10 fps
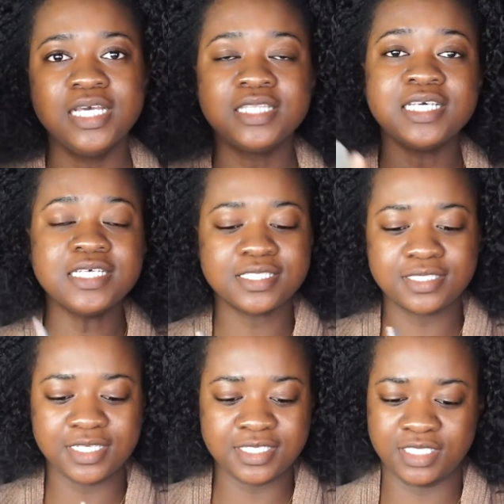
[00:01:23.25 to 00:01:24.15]

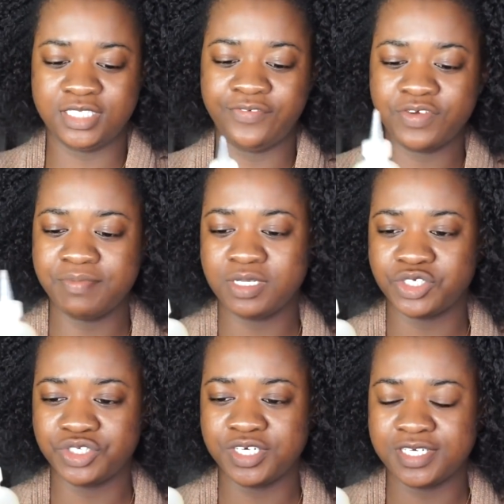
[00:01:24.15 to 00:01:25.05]
This is a different
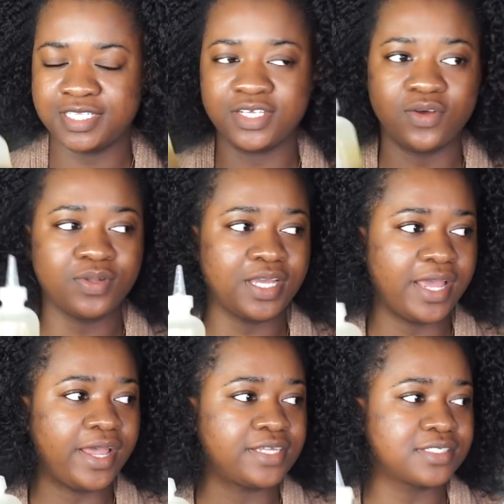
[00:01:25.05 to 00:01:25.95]
mixture. This only
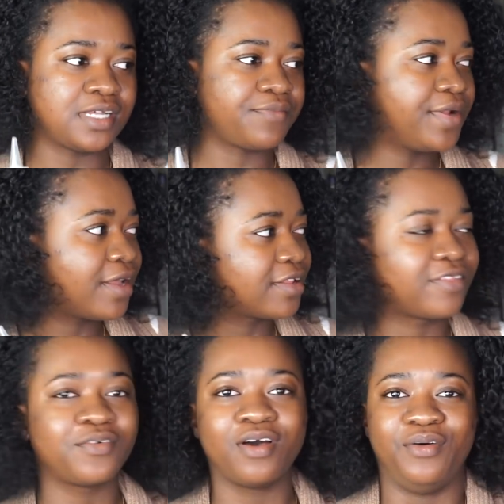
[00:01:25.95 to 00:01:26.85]
has, because I ran out of
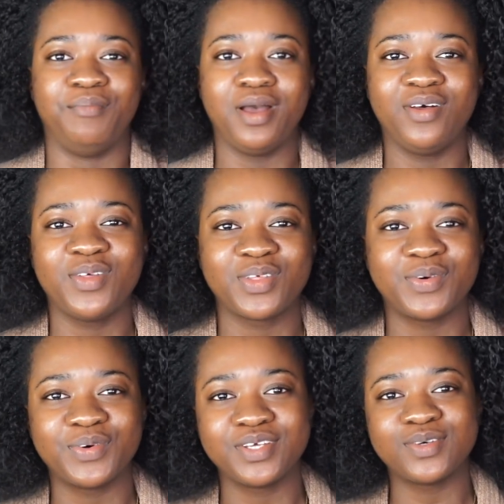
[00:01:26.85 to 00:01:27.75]
my other
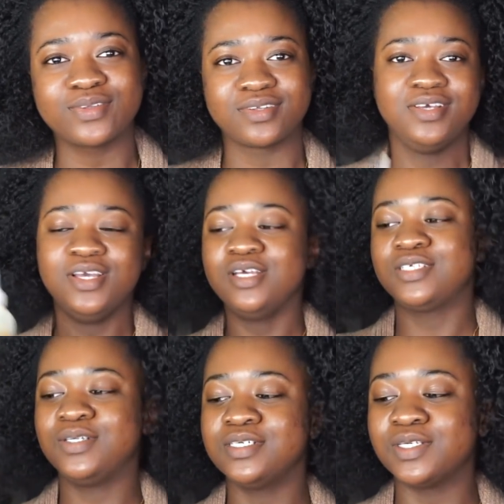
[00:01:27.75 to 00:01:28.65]
oils.
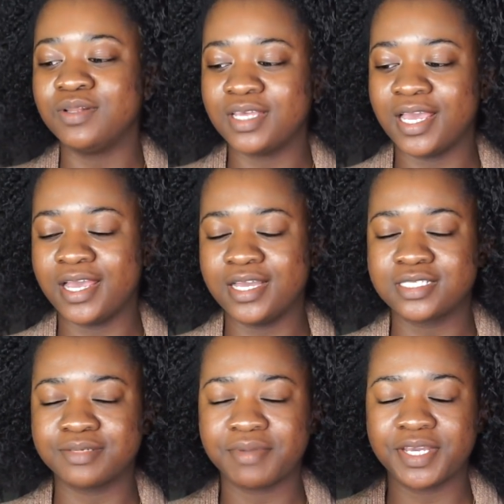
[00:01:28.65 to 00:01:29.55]
So this only
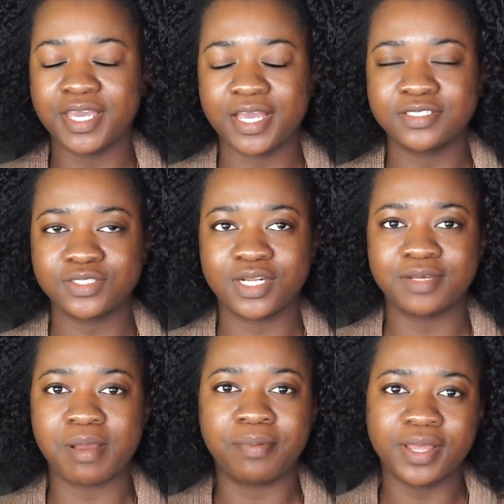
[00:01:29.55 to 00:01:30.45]
has my castor,
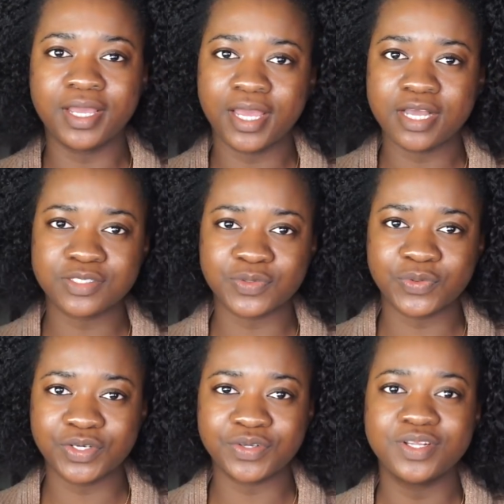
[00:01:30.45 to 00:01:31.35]
like my plain castor
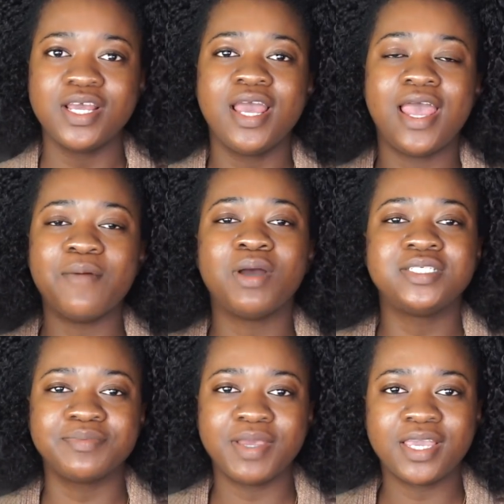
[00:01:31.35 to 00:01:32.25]
oil, and my
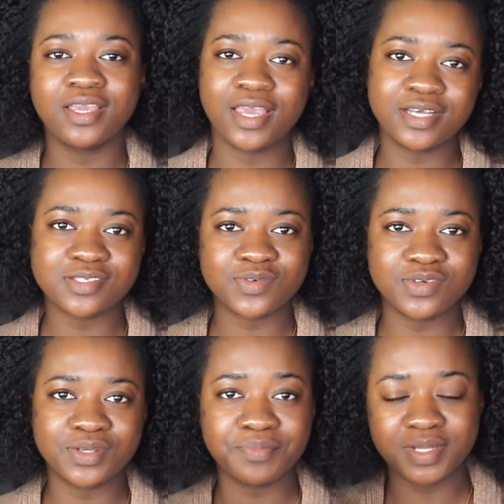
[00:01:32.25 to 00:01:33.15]
Jamaican castor
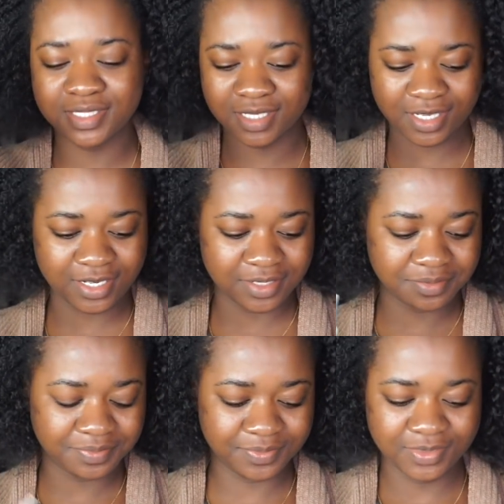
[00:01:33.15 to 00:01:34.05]
oil mixed in here.